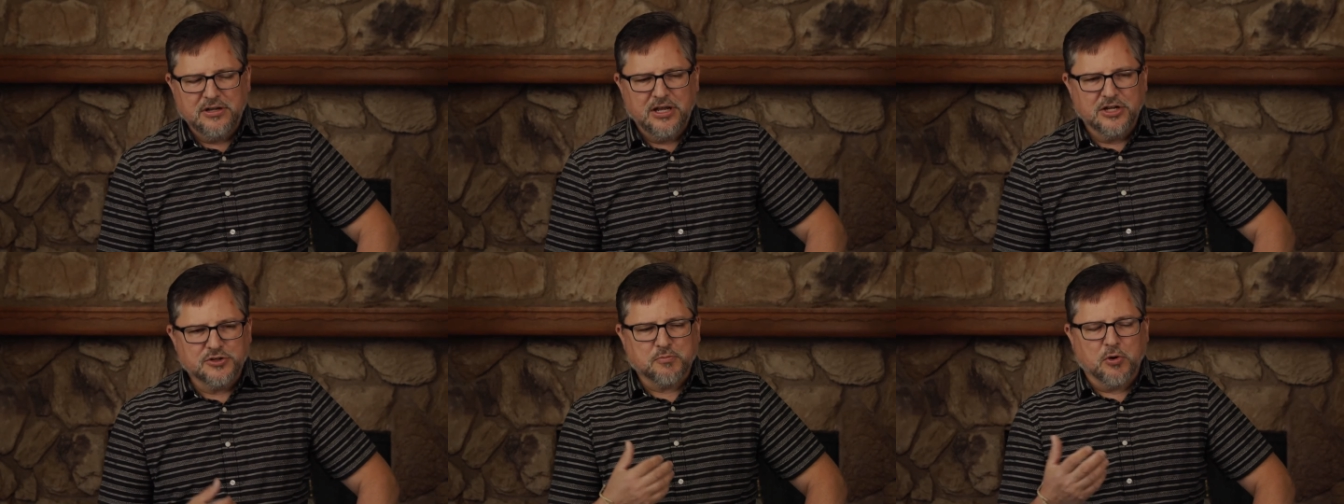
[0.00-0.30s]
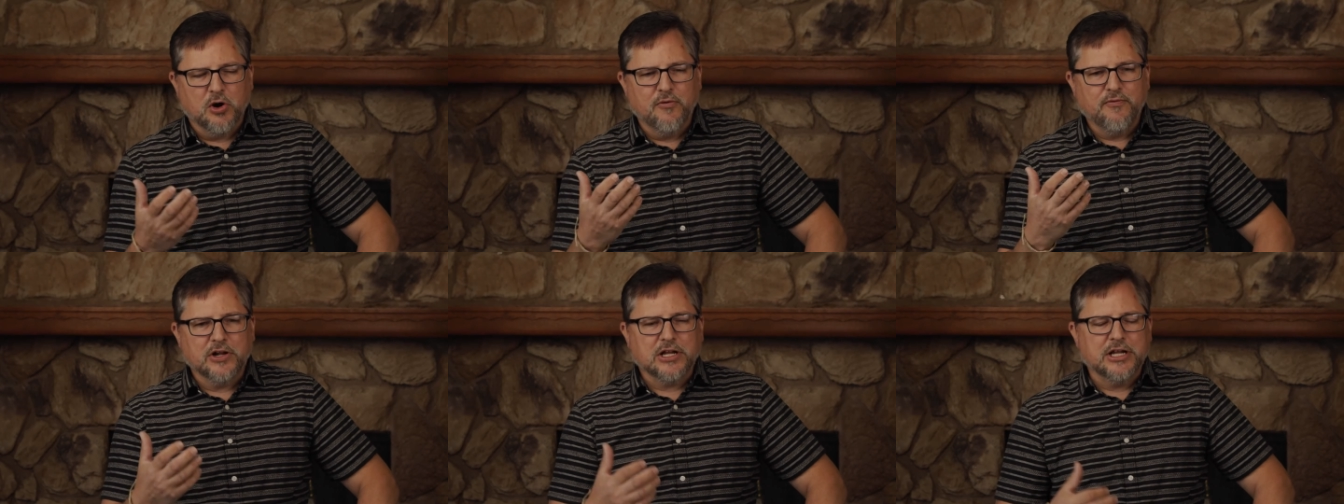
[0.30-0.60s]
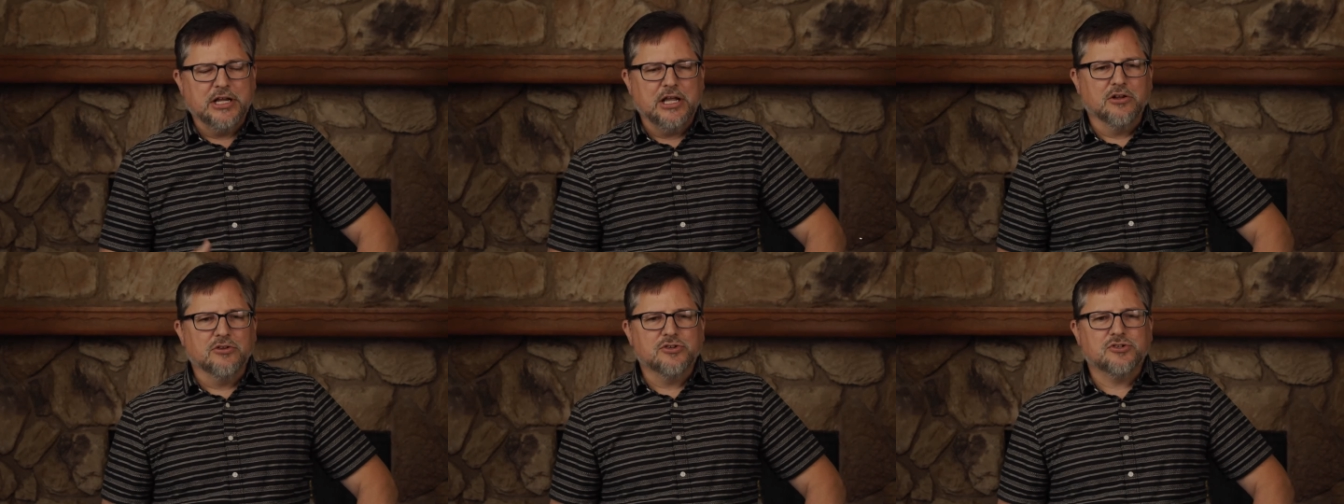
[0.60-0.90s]
It's
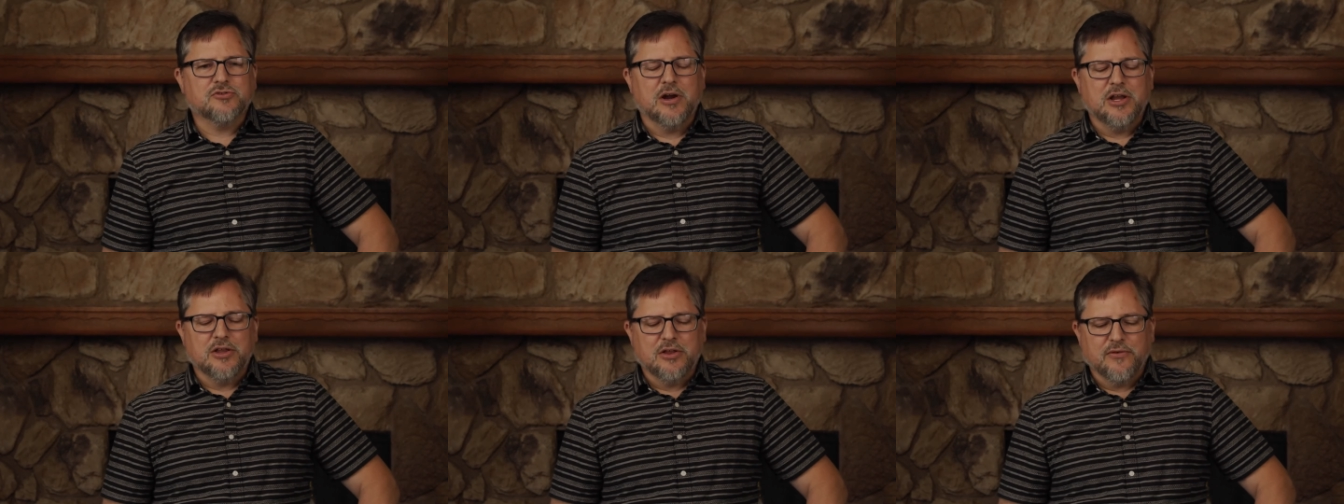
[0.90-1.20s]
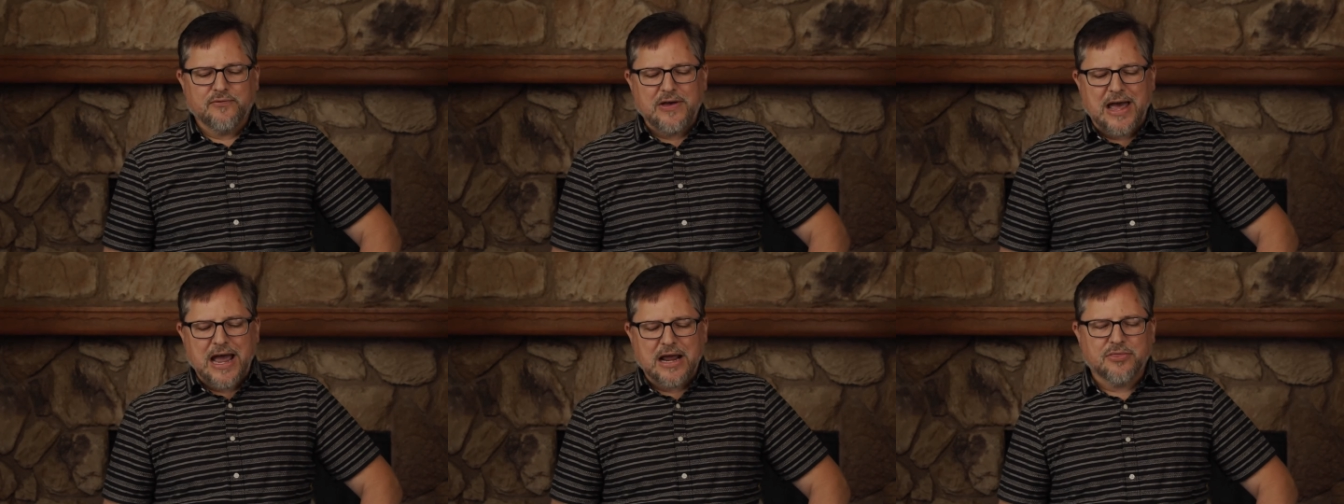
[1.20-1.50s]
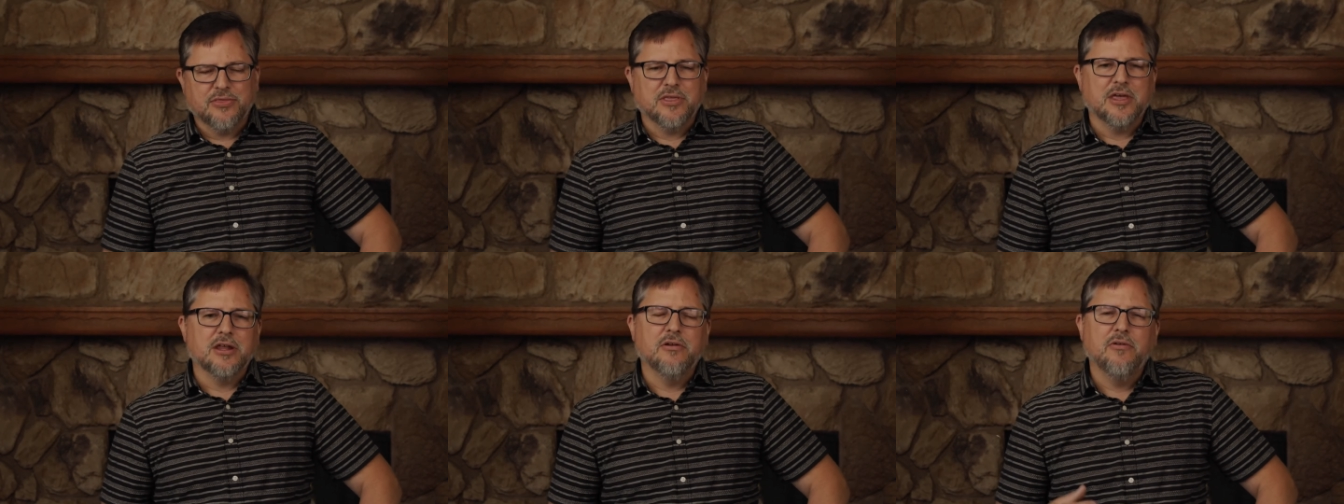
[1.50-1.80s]
perfectly illustrated in the
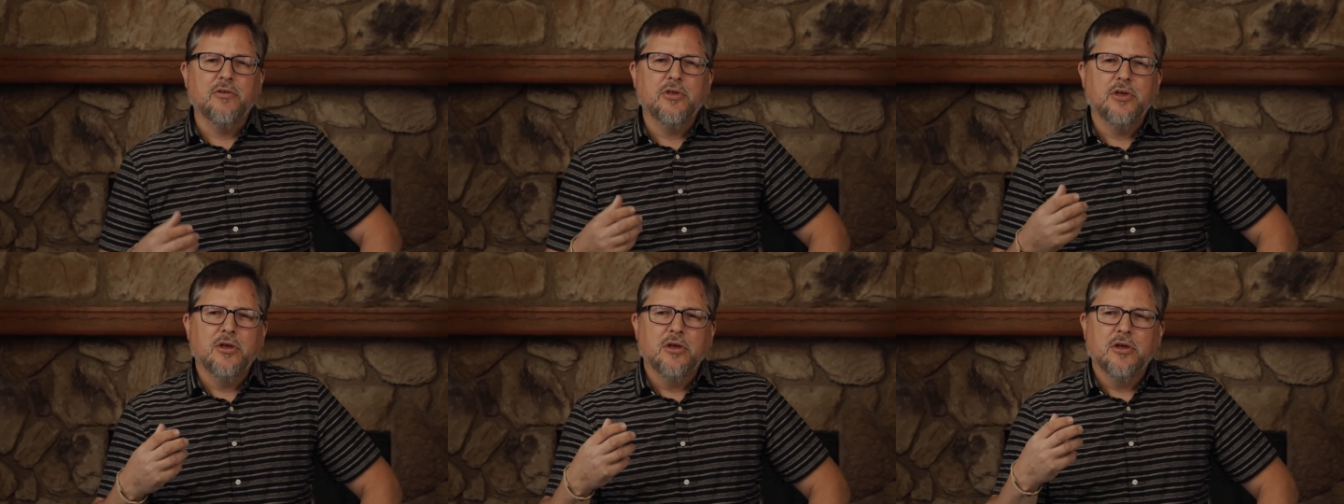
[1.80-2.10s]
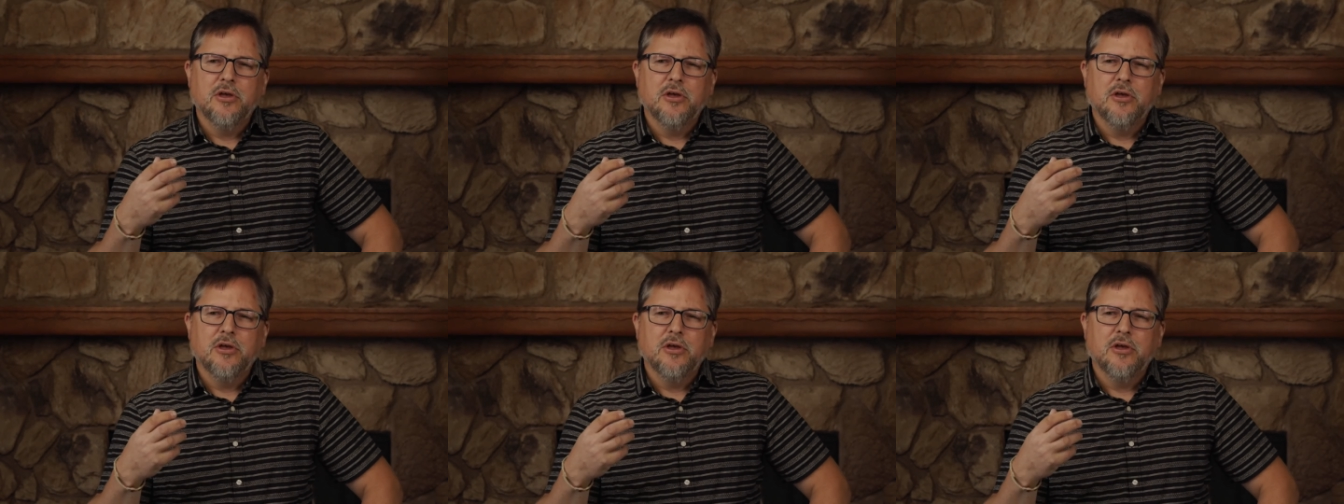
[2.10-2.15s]
fact that